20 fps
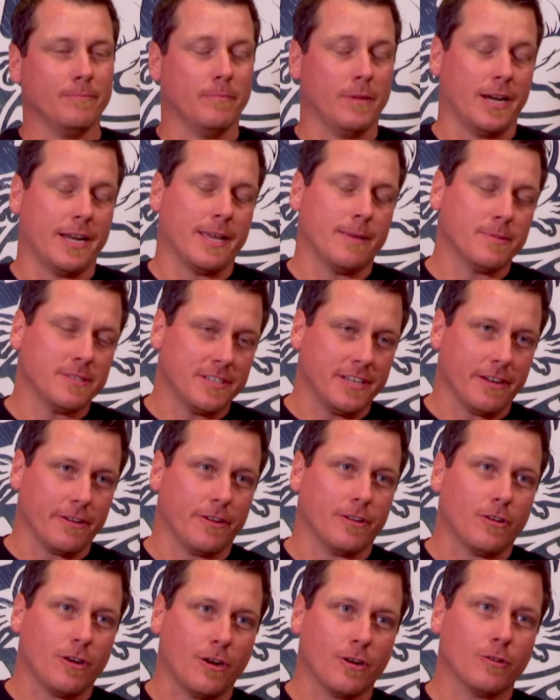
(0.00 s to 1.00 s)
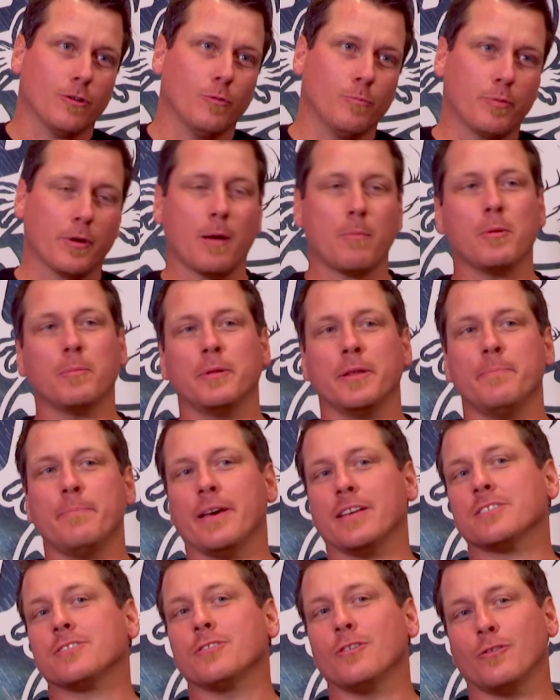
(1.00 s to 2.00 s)
My name is Garrett Hartle, probably
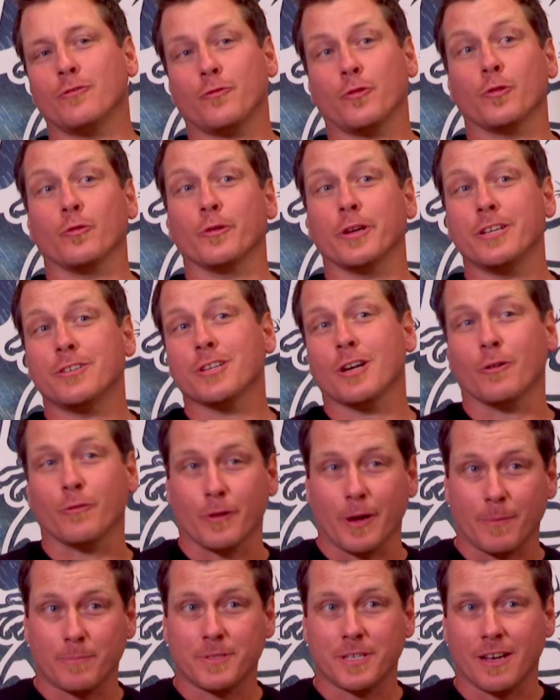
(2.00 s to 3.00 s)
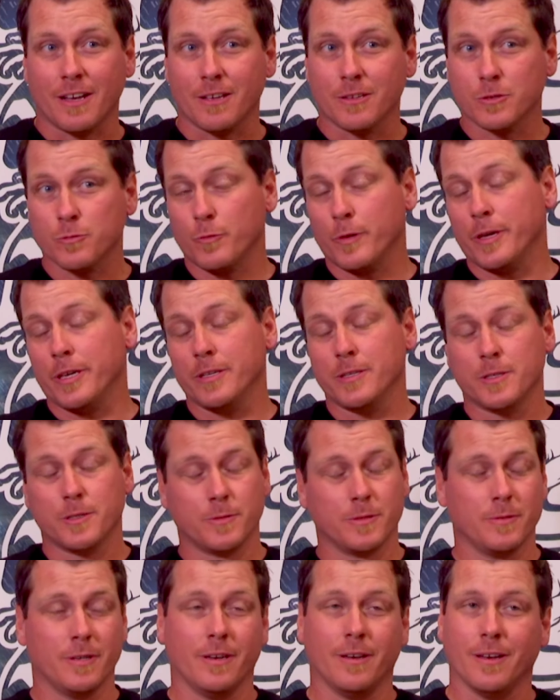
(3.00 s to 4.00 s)
best known for Reach Out Reptiles. We
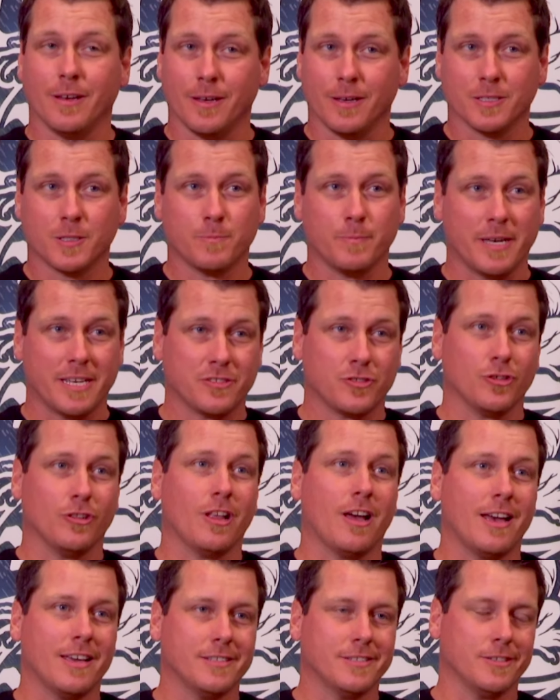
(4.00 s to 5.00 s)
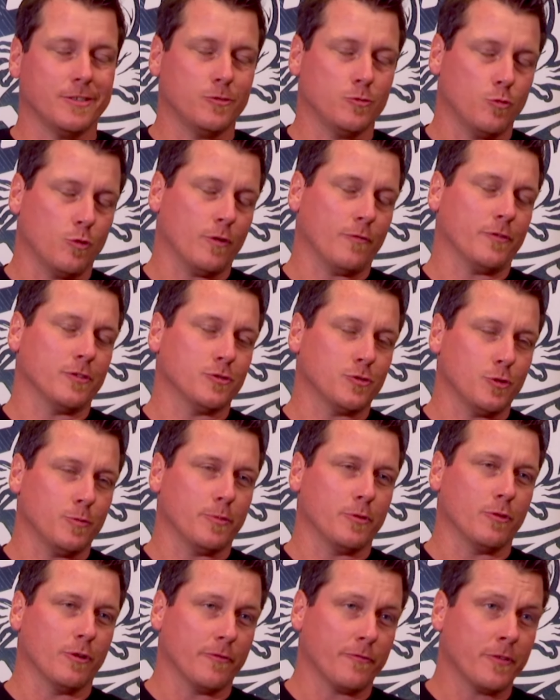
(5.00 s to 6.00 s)
specialize in dwarf and super
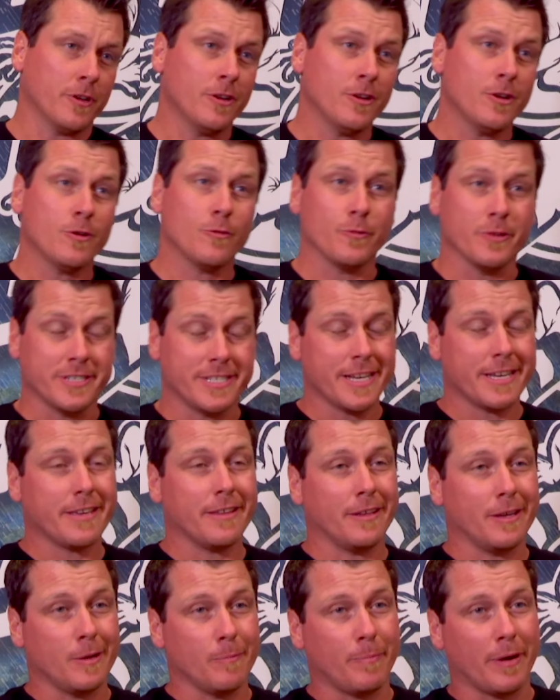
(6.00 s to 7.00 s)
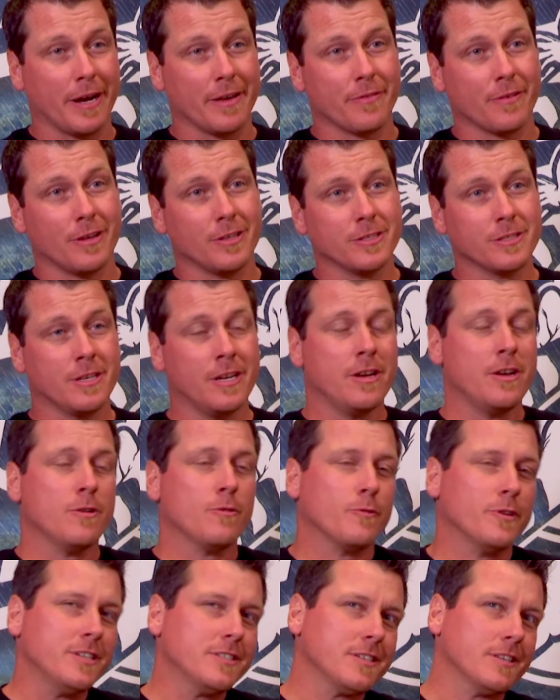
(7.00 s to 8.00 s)
dwarf reticulated pythons.
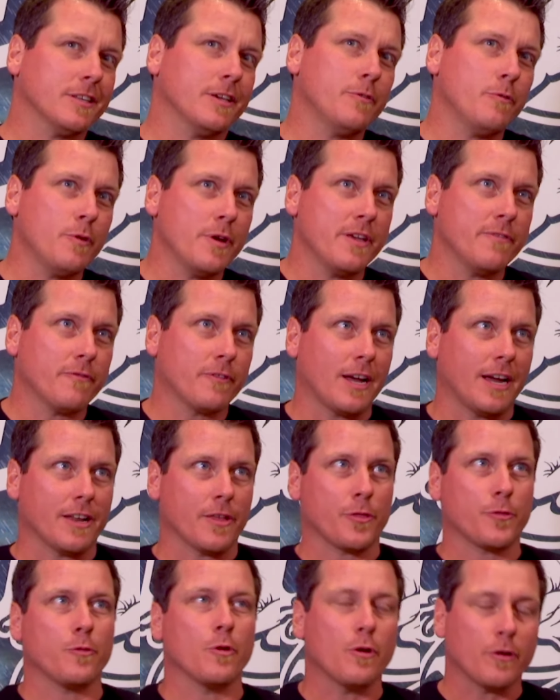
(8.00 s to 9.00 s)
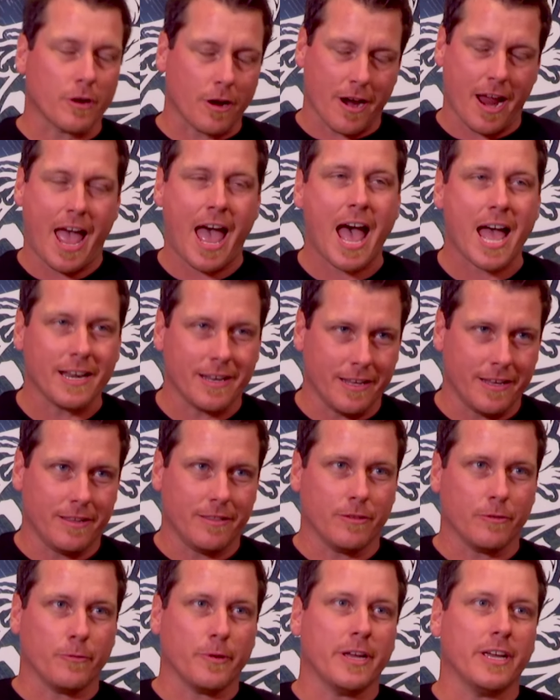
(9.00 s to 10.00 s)
Recently, we've kind of thrown our hat in
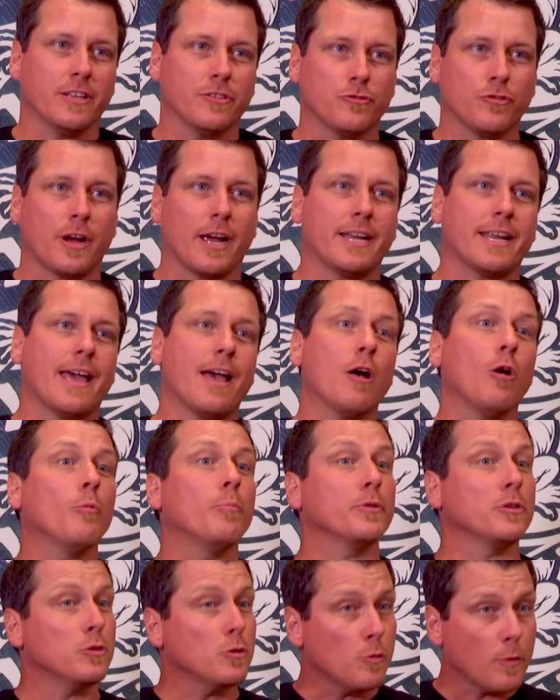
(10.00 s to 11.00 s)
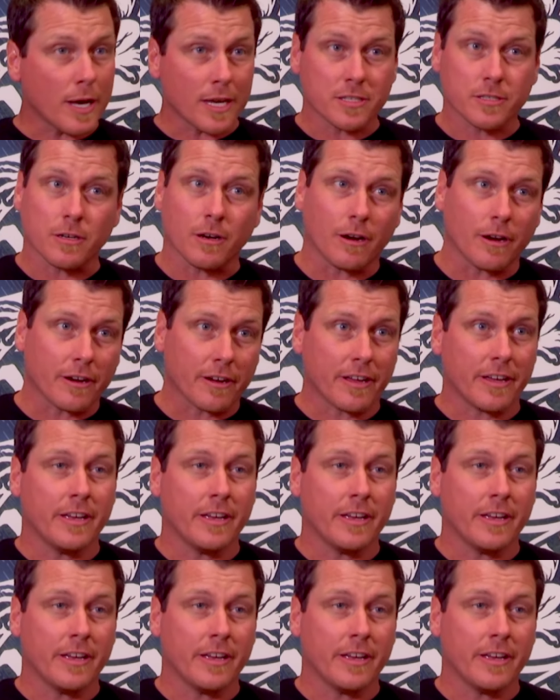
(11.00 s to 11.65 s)
the ring trying to help USARK